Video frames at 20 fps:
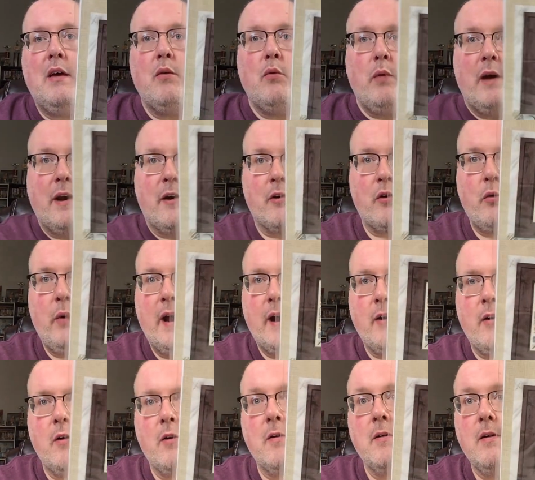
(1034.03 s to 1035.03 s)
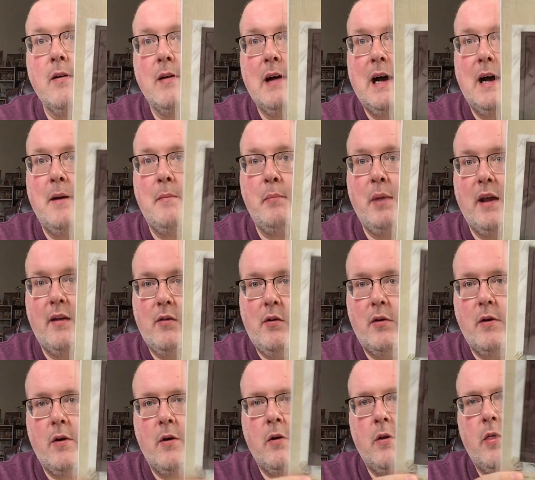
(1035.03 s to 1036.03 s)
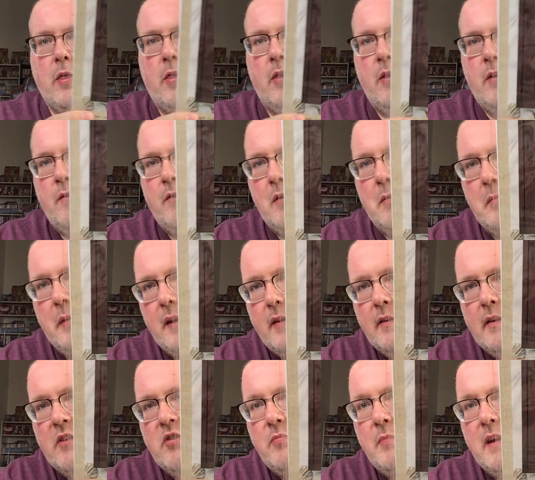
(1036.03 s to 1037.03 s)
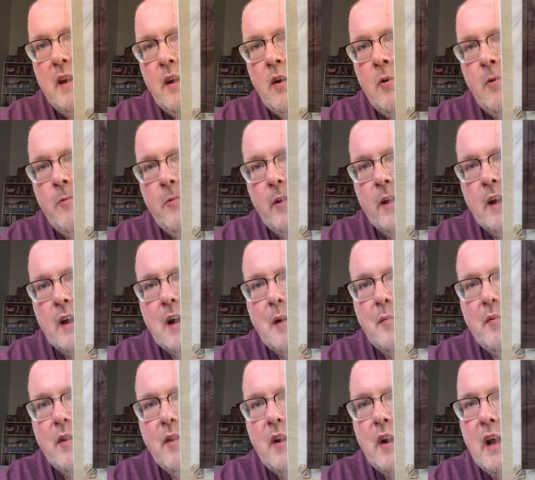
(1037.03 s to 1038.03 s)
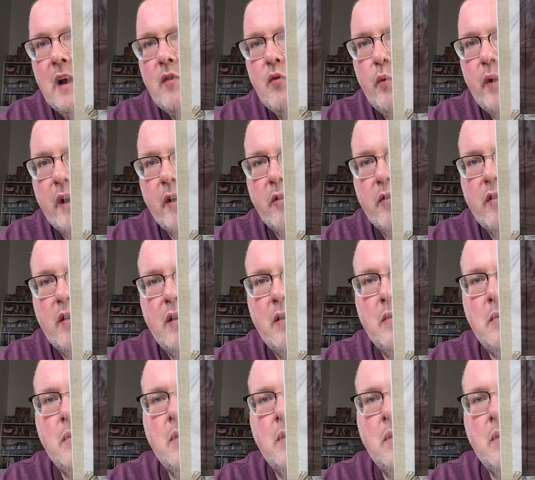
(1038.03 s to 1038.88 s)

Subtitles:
Winter Quaker Peace on Earth from Be Stitch Me. Hopefully it comes in the next week or so.